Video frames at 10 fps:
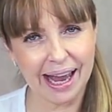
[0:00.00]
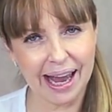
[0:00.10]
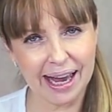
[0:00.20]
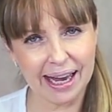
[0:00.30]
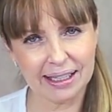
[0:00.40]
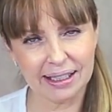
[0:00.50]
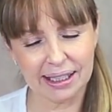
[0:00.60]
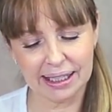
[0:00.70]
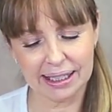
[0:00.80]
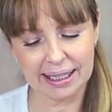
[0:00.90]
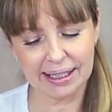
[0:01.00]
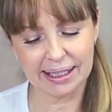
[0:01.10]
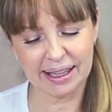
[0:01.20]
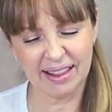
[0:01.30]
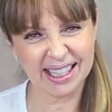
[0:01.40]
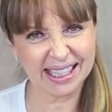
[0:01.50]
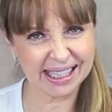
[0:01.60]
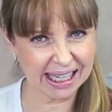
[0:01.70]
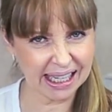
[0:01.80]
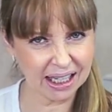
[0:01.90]
and it gets in the
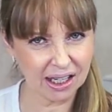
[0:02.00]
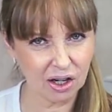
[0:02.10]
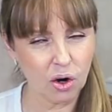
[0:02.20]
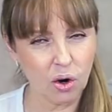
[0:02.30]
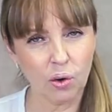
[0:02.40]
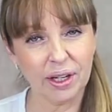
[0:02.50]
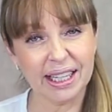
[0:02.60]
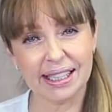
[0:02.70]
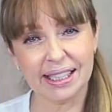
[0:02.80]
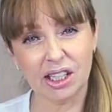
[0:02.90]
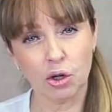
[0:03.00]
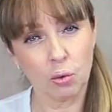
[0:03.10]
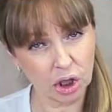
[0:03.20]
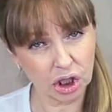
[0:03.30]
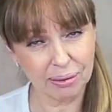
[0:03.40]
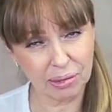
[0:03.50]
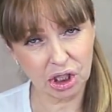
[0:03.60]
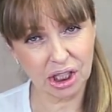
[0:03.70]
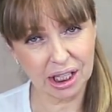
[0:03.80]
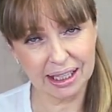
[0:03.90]
sink or it gets in your washing
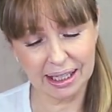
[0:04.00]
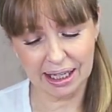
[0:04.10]
machine,